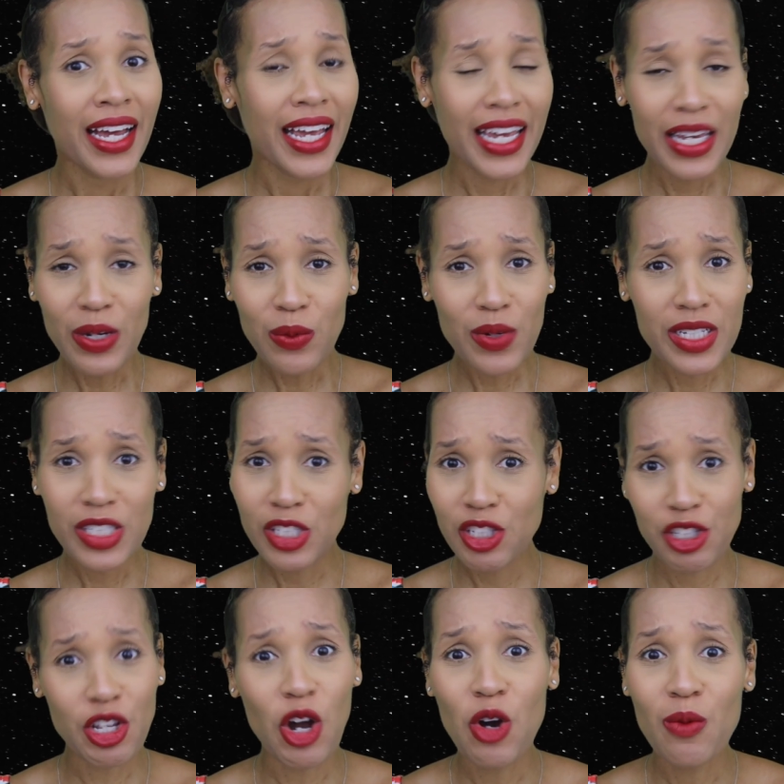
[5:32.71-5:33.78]
It was
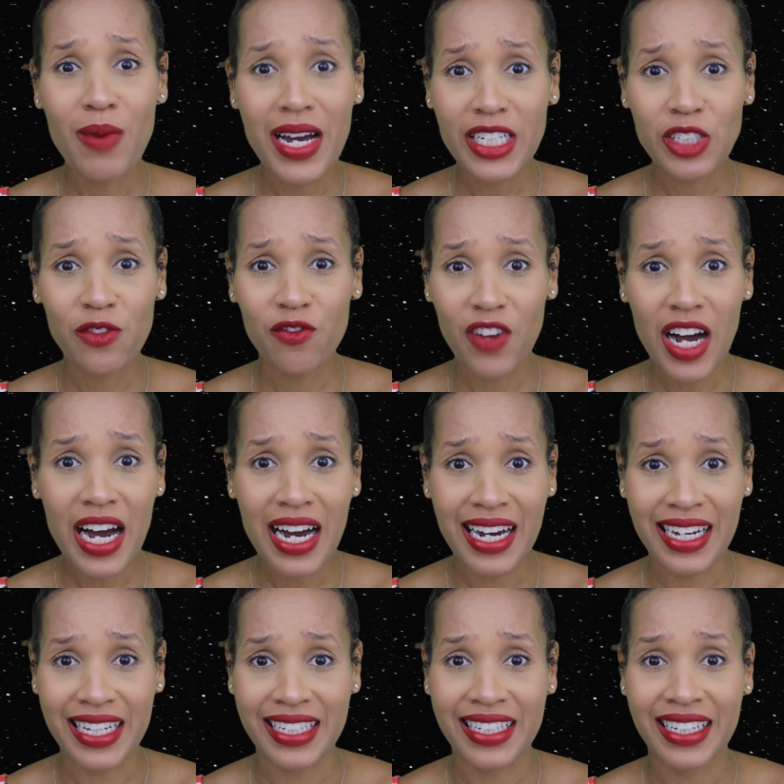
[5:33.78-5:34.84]
so much
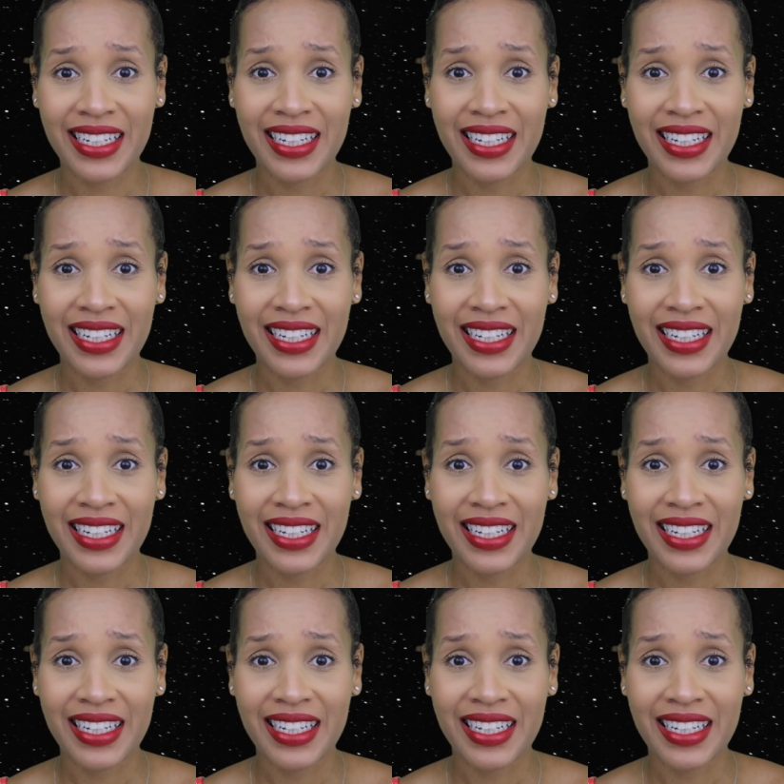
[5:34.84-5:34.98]
fun.